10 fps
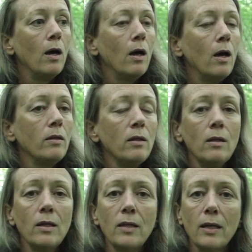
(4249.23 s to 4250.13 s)
And then
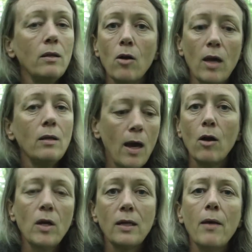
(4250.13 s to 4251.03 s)
I think, okay, I'm
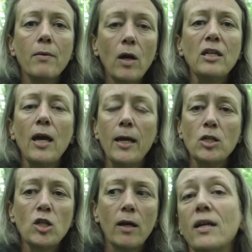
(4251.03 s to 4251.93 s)
now
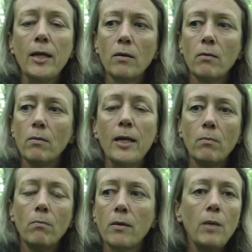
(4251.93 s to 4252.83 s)
engaged
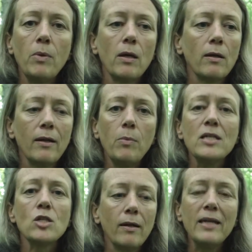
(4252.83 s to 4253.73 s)
maybe at
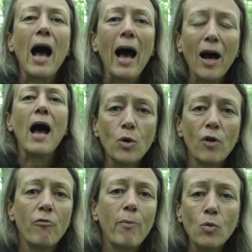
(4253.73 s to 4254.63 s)
least an hour
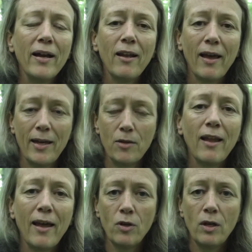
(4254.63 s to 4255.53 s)
of my
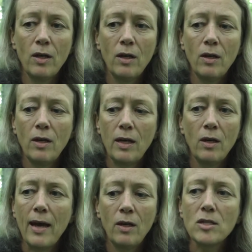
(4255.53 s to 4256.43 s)
life
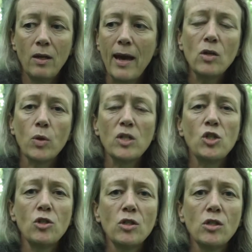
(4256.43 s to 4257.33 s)
in answering
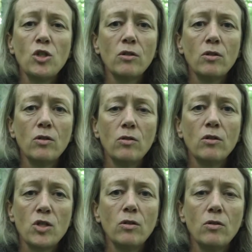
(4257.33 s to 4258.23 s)
questions to
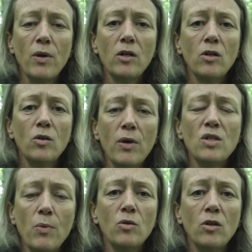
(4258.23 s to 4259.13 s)
someone who is
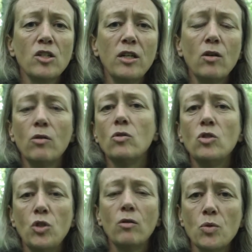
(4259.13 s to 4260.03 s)
not actually going to
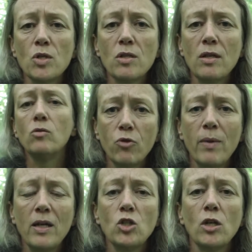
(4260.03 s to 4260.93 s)
use the
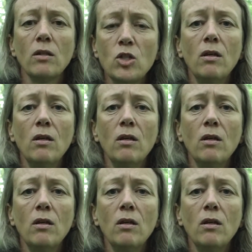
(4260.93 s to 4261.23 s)
information.